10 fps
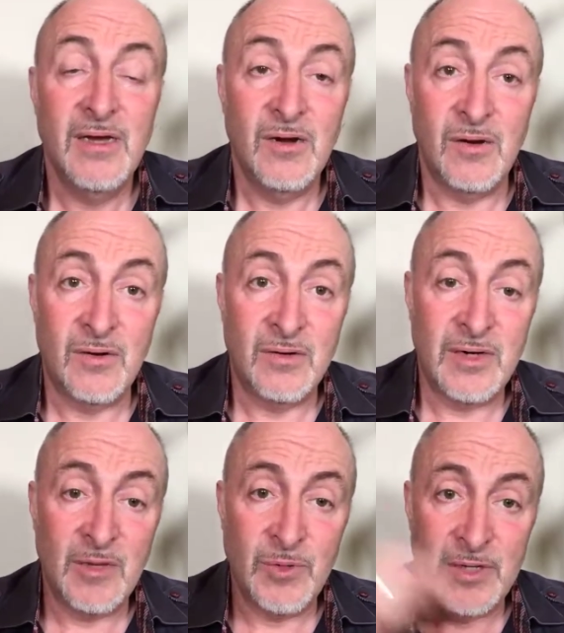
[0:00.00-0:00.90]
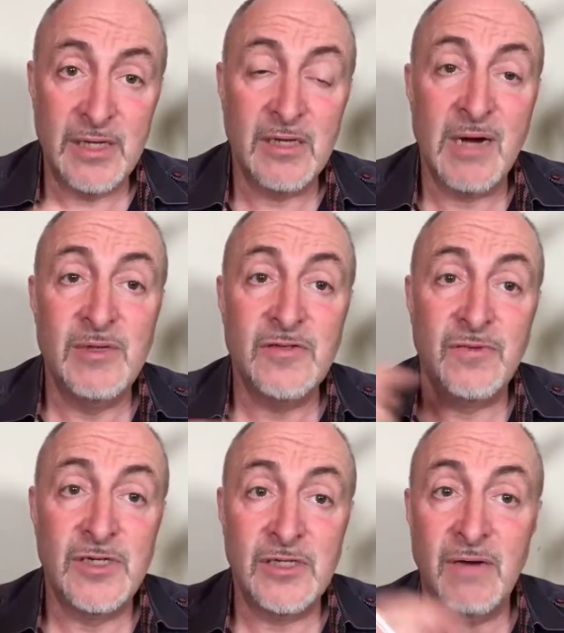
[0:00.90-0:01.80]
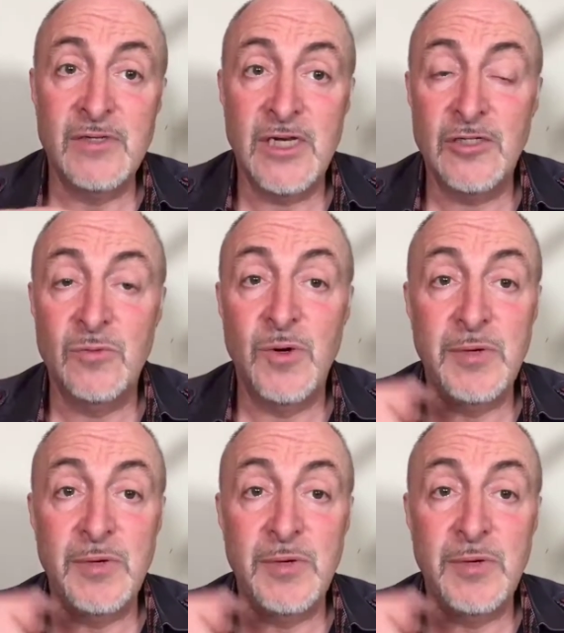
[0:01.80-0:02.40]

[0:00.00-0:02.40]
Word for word: or I'll put a link in the comments for a Discover session where